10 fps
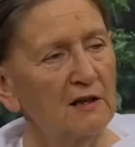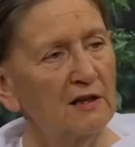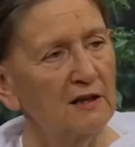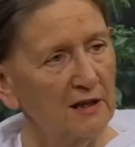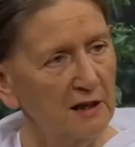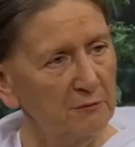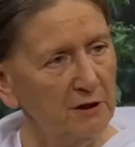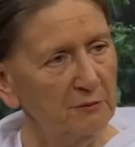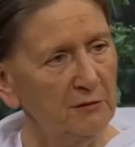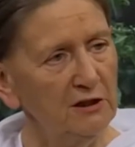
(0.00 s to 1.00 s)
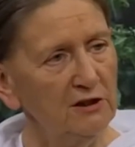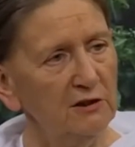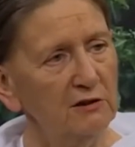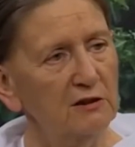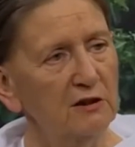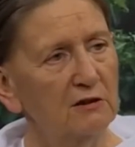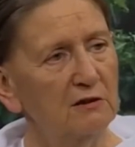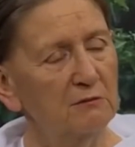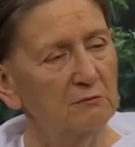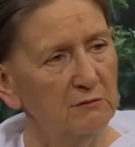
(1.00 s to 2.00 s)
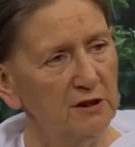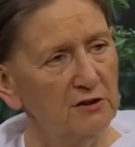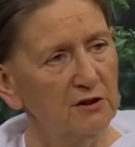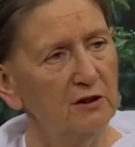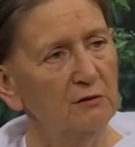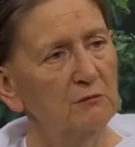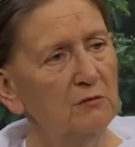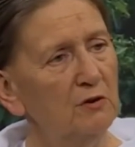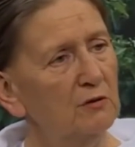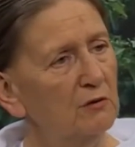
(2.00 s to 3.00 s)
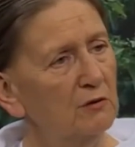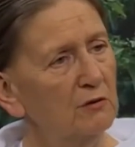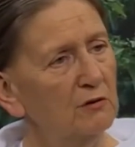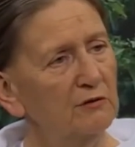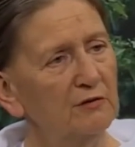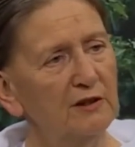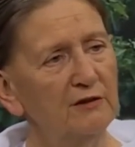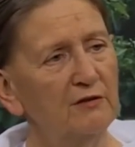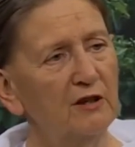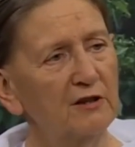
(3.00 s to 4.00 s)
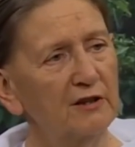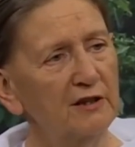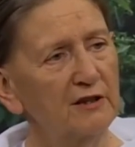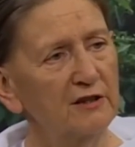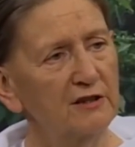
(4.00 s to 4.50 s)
It can be immediate, midterm, or very far in the